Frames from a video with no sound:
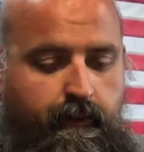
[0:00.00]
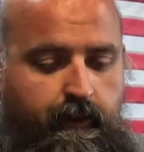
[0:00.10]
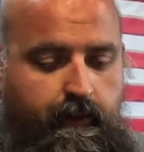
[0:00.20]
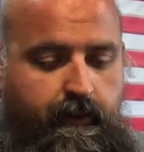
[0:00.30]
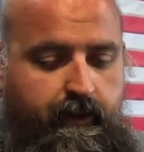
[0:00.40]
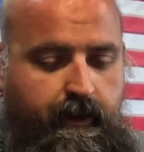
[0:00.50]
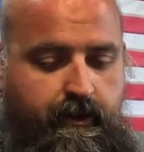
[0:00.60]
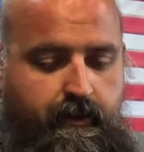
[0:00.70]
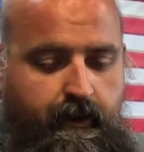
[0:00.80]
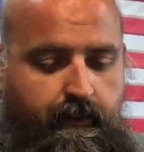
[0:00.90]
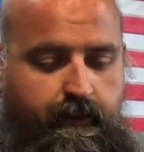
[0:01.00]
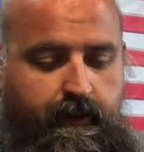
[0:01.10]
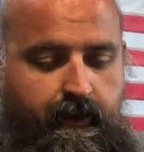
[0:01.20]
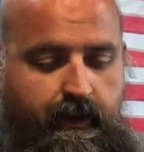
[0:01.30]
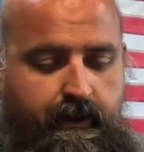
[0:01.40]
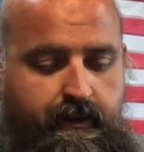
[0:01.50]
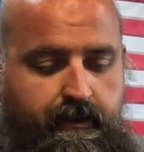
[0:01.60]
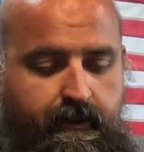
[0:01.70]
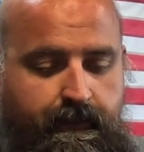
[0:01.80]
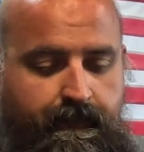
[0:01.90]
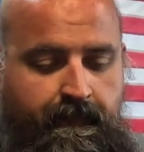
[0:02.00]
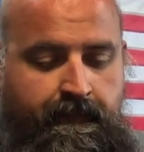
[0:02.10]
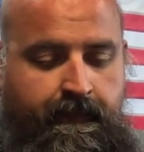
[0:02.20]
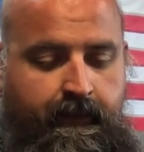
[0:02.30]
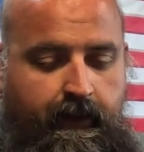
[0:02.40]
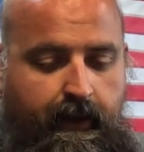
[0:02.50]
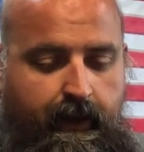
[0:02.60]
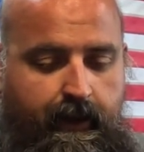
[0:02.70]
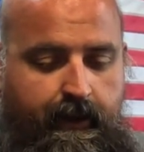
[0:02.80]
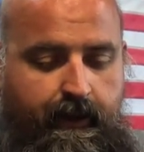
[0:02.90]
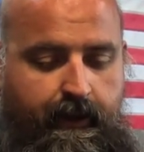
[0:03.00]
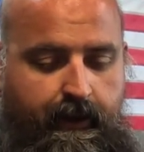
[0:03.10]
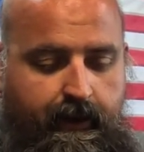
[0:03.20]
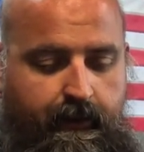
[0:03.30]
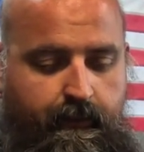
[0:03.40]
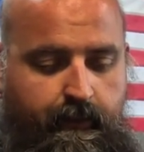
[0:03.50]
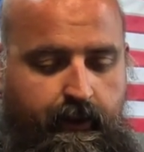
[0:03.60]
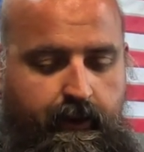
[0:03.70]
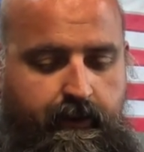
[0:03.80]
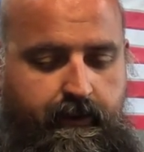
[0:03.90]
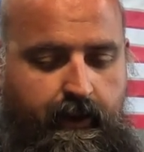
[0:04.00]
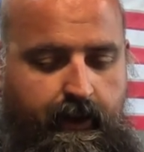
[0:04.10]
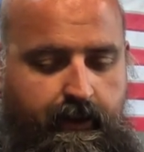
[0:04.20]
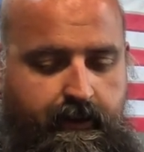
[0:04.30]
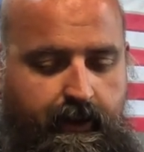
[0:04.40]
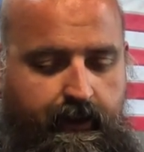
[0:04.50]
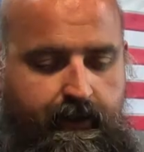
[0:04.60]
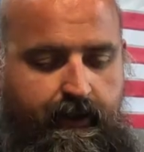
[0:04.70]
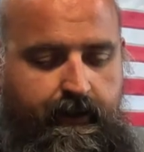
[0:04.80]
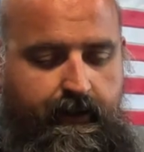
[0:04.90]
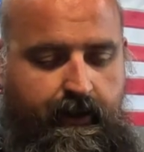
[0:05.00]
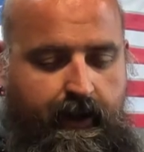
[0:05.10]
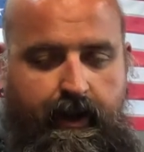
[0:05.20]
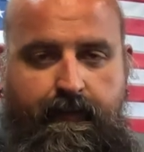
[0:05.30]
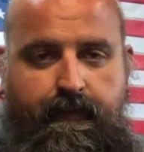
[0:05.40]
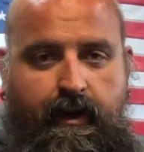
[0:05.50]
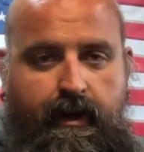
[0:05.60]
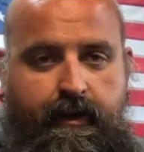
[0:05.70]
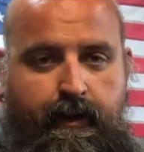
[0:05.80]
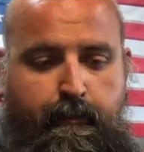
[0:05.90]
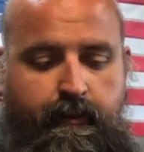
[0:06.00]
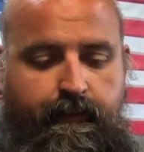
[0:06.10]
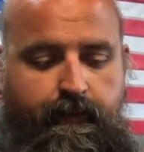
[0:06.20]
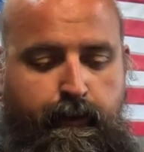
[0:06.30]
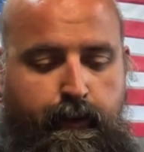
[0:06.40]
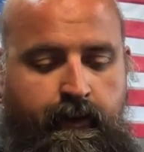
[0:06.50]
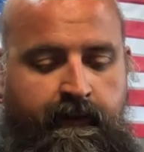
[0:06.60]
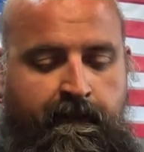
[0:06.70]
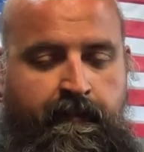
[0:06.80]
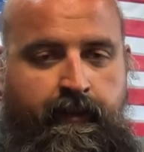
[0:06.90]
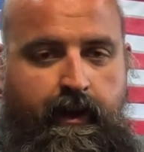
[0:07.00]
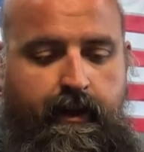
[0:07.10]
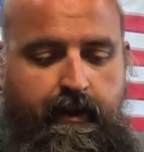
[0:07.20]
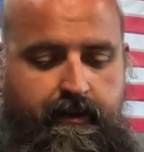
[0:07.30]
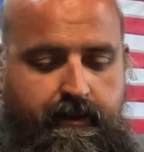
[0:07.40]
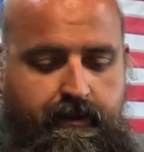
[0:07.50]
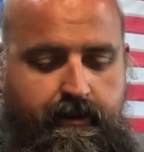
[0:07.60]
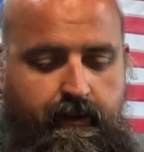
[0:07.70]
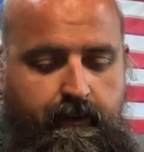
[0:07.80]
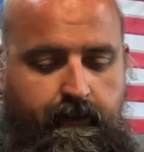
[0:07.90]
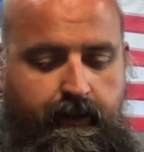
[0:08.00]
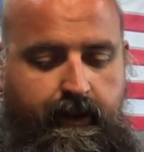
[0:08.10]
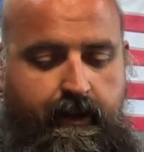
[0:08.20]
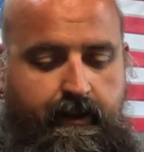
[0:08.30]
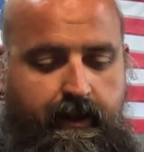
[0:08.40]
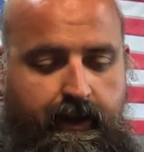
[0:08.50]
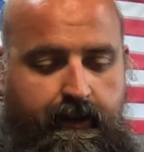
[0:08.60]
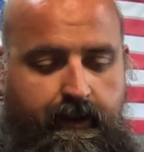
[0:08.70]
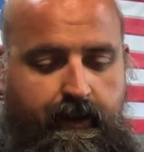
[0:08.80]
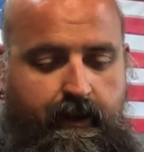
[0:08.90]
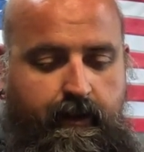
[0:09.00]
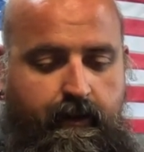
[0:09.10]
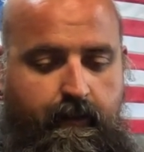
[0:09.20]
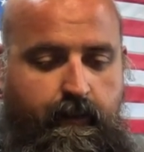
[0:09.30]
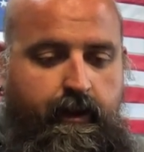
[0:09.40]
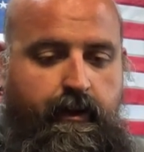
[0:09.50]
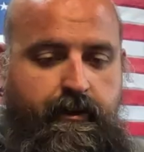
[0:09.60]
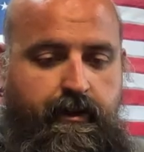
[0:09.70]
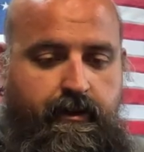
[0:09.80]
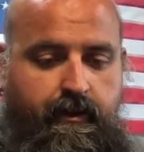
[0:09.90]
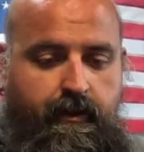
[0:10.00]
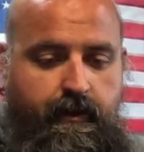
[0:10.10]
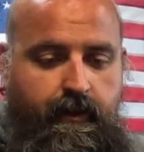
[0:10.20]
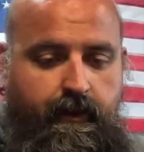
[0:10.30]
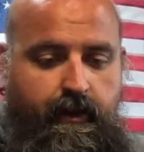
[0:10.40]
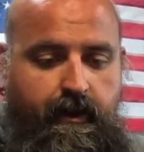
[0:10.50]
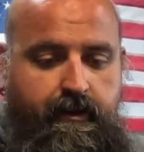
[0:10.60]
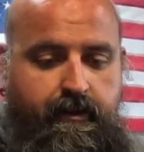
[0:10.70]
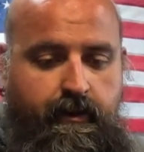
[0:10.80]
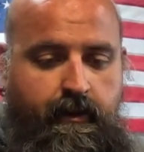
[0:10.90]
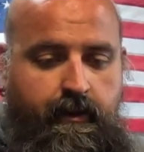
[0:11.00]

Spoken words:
do a T-joint with these, and we're going to try a technique that I have not done before, and it's the circle E technique, where you're just doing this